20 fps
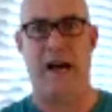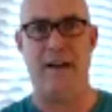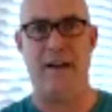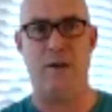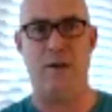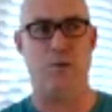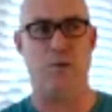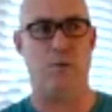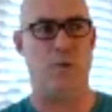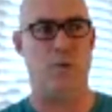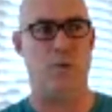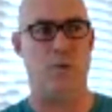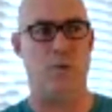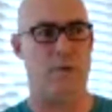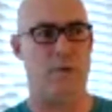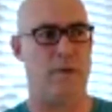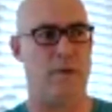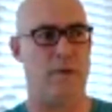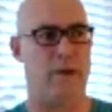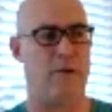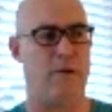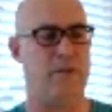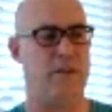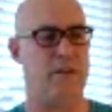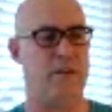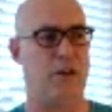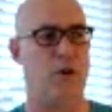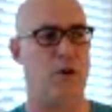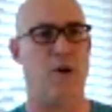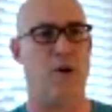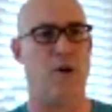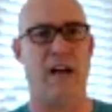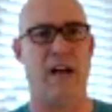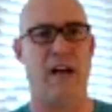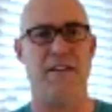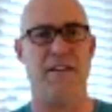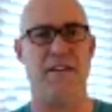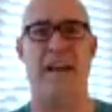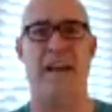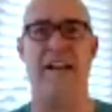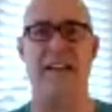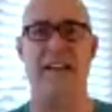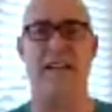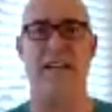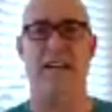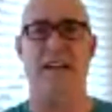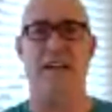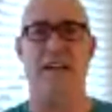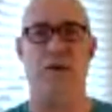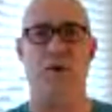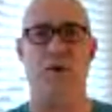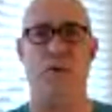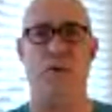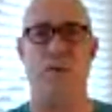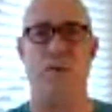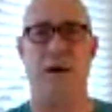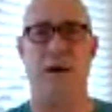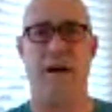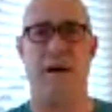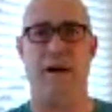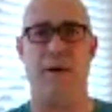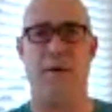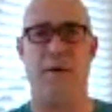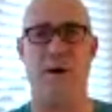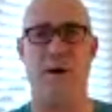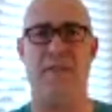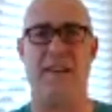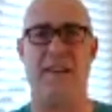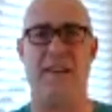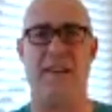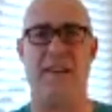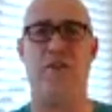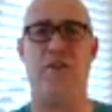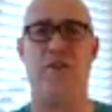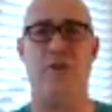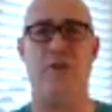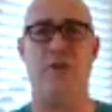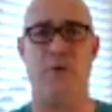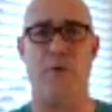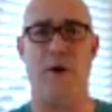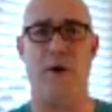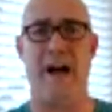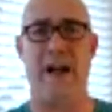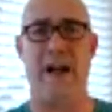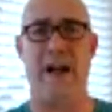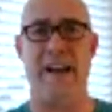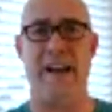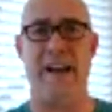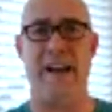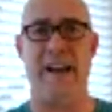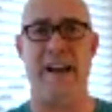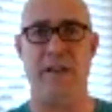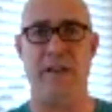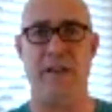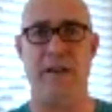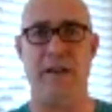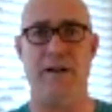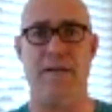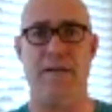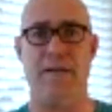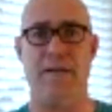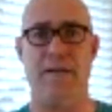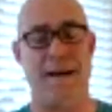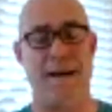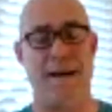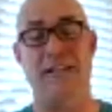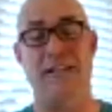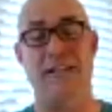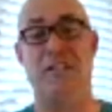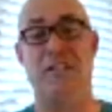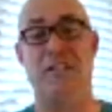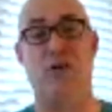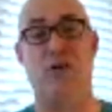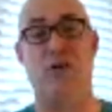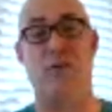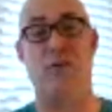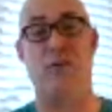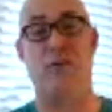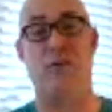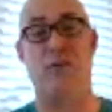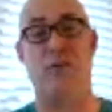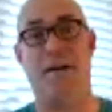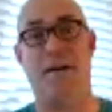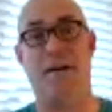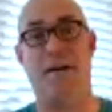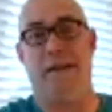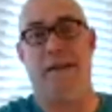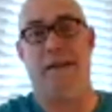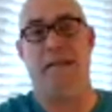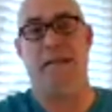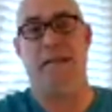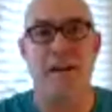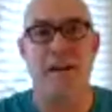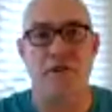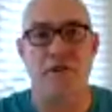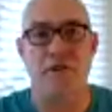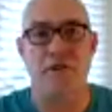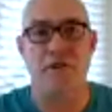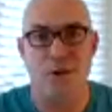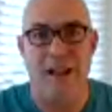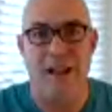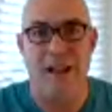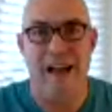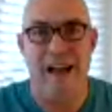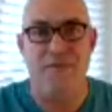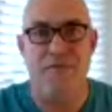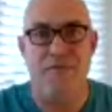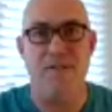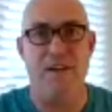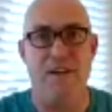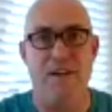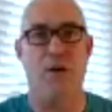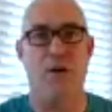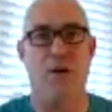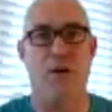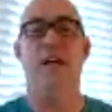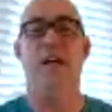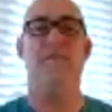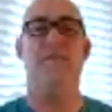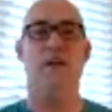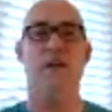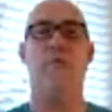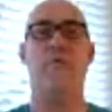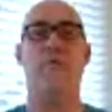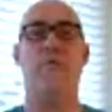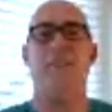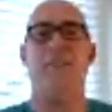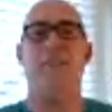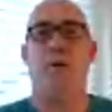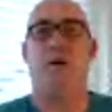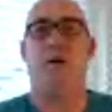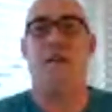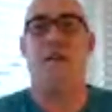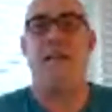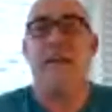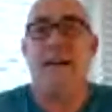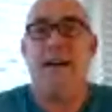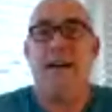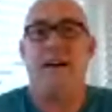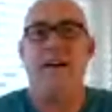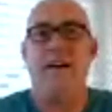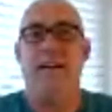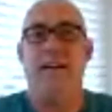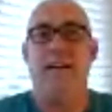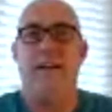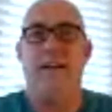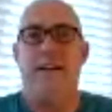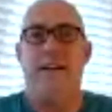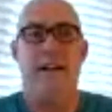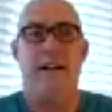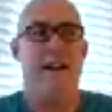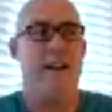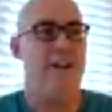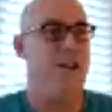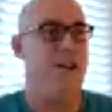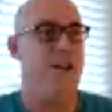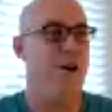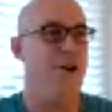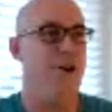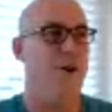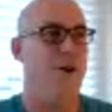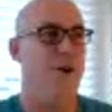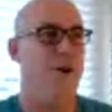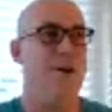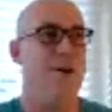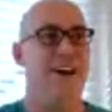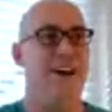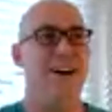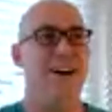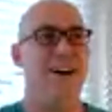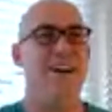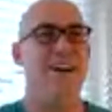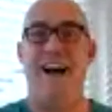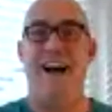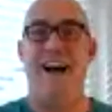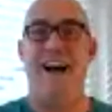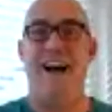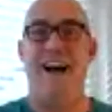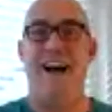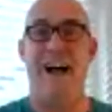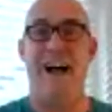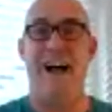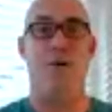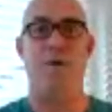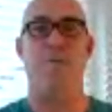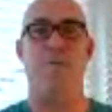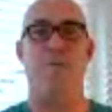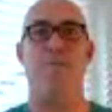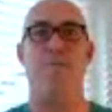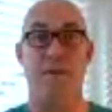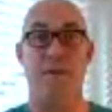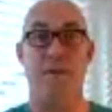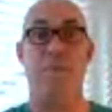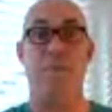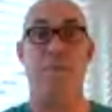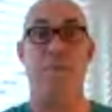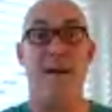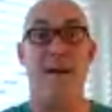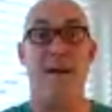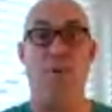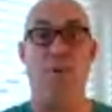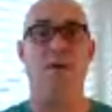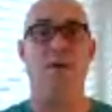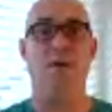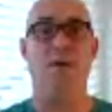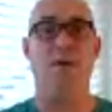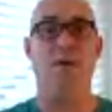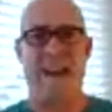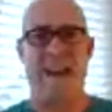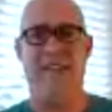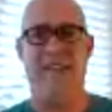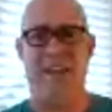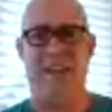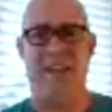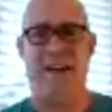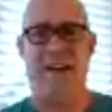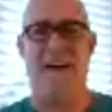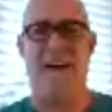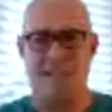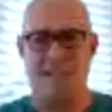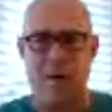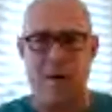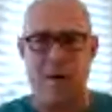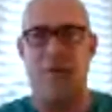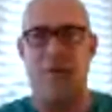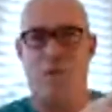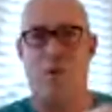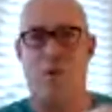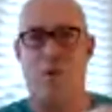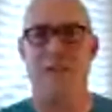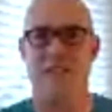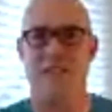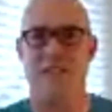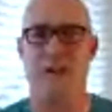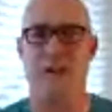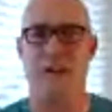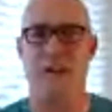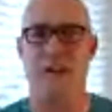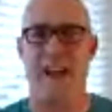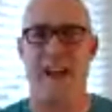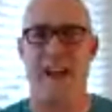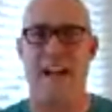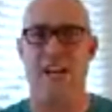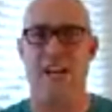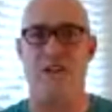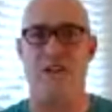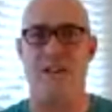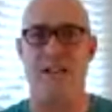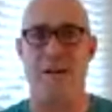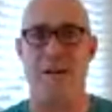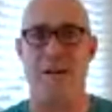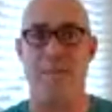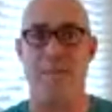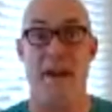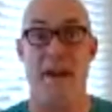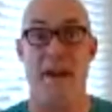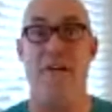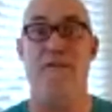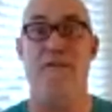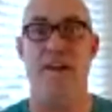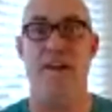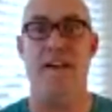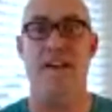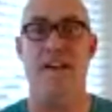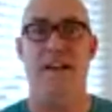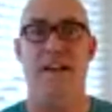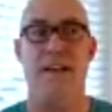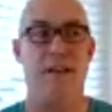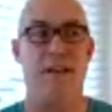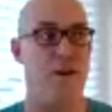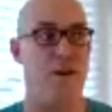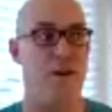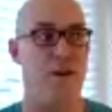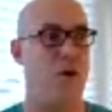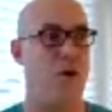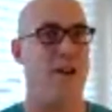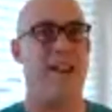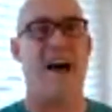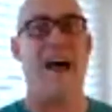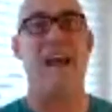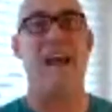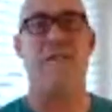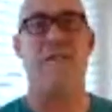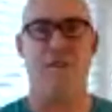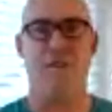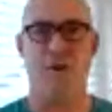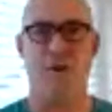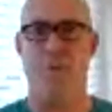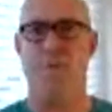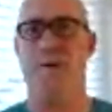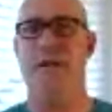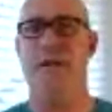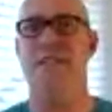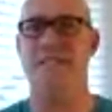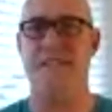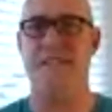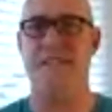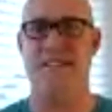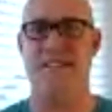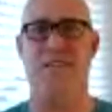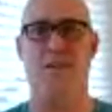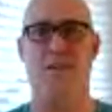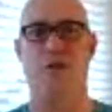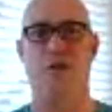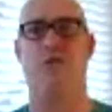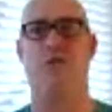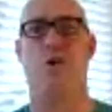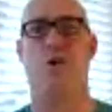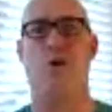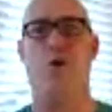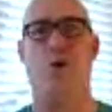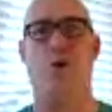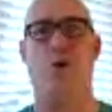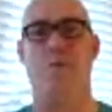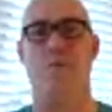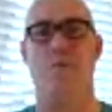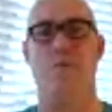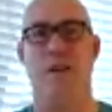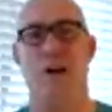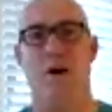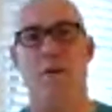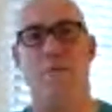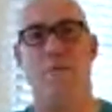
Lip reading: I knew there was a girl I dated who read The Catcher in the Rye every year. It's a great book, but it's not going to change your life. If you're going to read a book a year, I wowould start with maybe the Bible and some other ones that are going to actually benefit your life, your business, your soul.